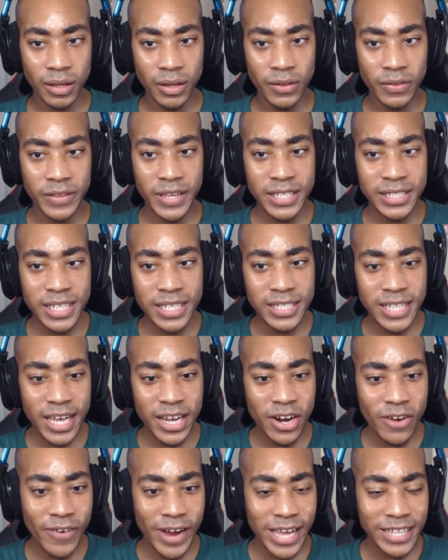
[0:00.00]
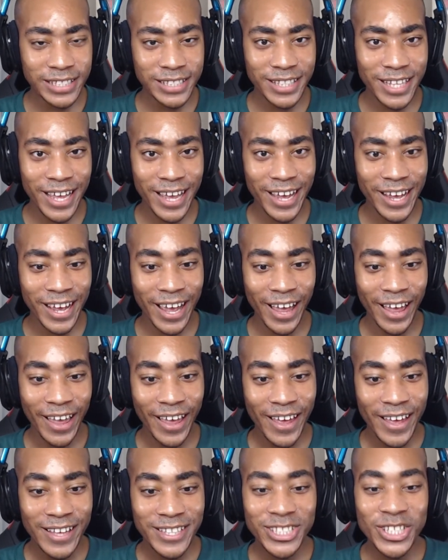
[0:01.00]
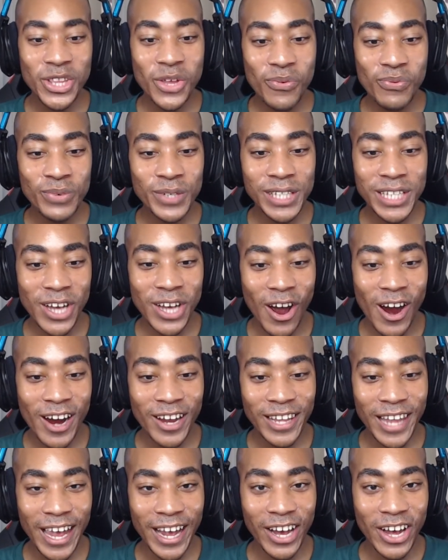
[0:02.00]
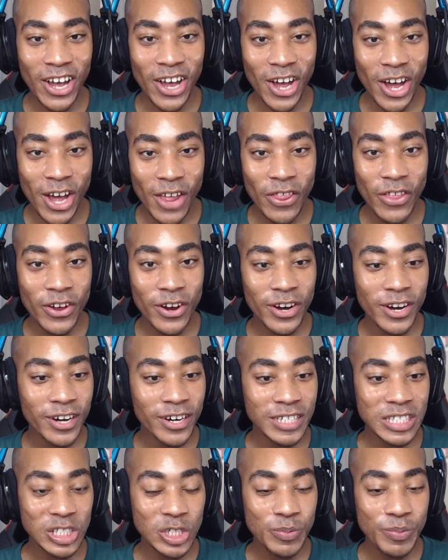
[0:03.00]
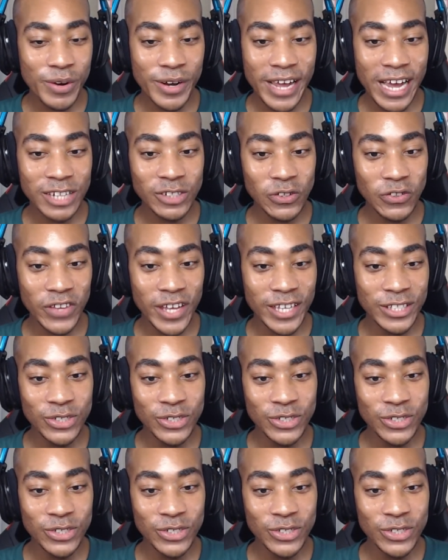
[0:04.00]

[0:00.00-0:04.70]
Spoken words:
This is interesting. So there really are like other supernatural things